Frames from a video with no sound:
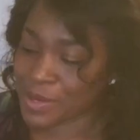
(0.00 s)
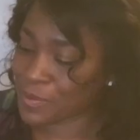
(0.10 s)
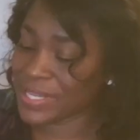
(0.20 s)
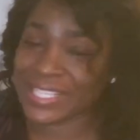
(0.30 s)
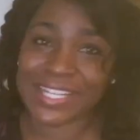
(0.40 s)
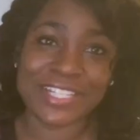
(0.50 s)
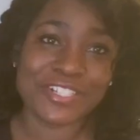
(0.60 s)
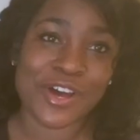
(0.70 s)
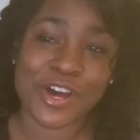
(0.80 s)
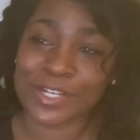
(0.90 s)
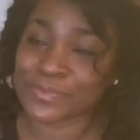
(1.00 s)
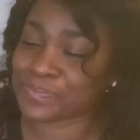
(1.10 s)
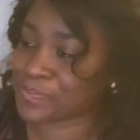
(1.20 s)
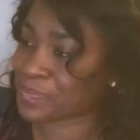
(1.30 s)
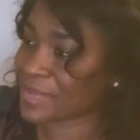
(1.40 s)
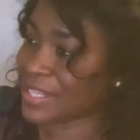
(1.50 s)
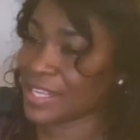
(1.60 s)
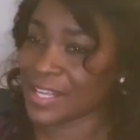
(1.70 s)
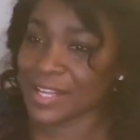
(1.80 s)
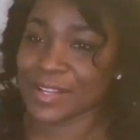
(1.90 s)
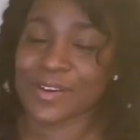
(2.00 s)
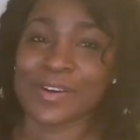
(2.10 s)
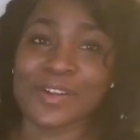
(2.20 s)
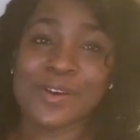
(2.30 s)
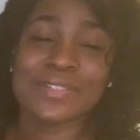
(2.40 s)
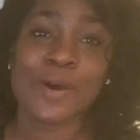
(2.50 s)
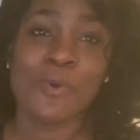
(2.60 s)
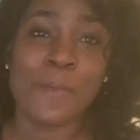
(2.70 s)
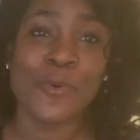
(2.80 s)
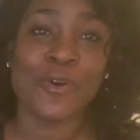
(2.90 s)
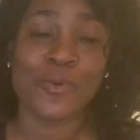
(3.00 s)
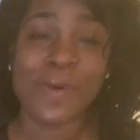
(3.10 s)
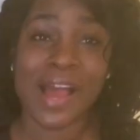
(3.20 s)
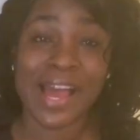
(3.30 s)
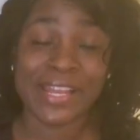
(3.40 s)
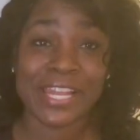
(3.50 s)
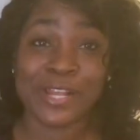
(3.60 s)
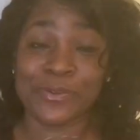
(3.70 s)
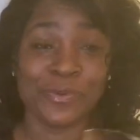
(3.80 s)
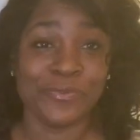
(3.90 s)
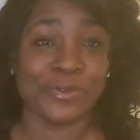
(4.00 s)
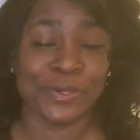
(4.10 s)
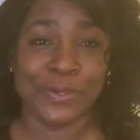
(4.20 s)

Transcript: We did it, y'all. Lord knows I want more to wine than I do the food.